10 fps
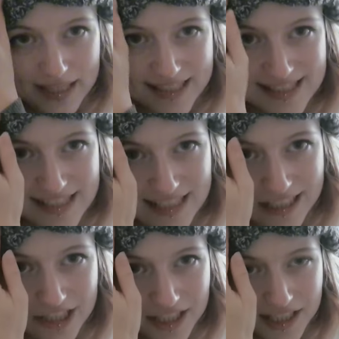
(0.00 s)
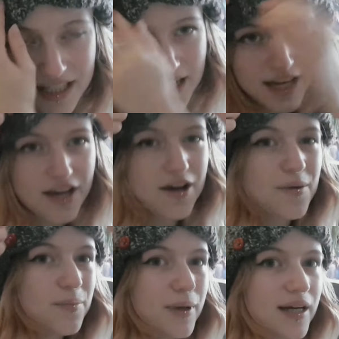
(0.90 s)
and stitch it.
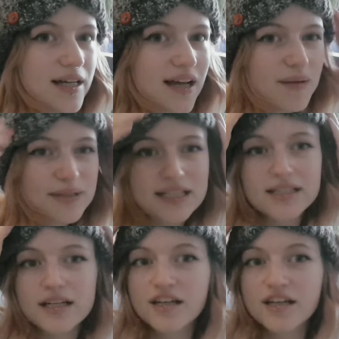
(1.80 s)
But I mean,